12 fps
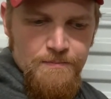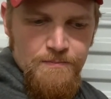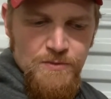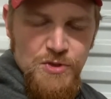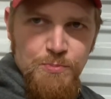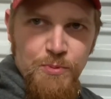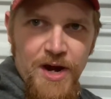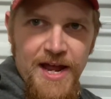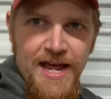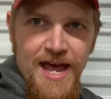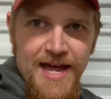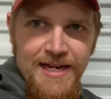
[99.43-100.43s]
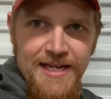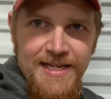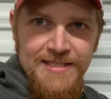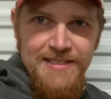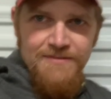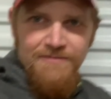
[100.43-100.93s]
spray
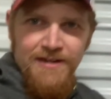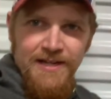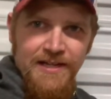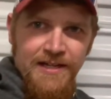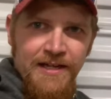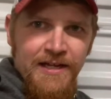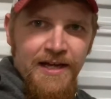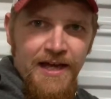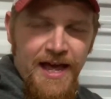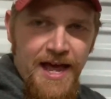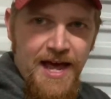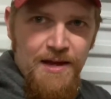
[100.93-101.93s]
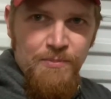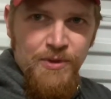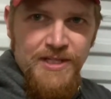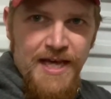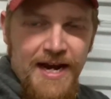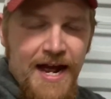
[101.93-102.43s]
adhesive and
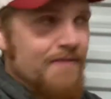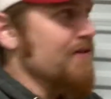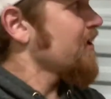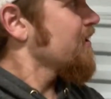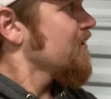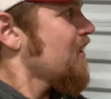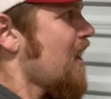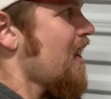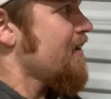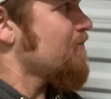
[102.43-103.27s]
put that on there. I am